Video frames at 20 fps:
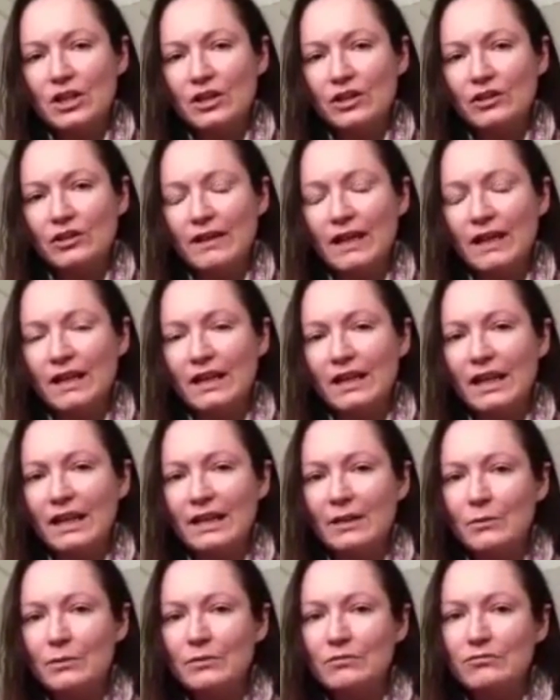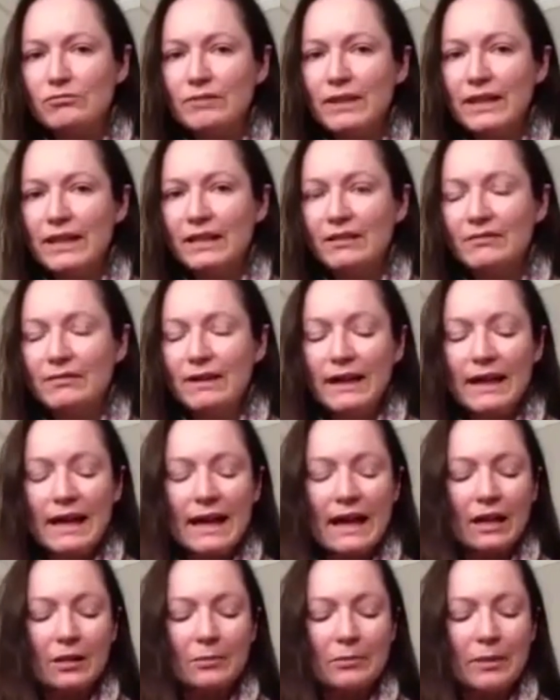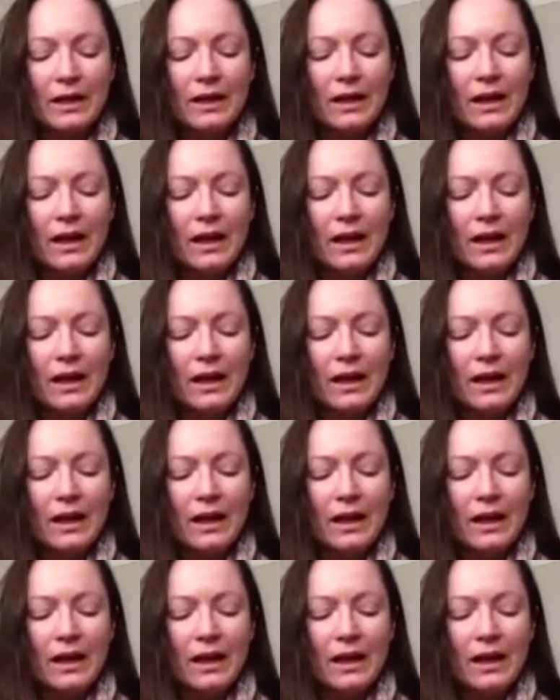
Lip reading: on the Rohingya and it will really, really help.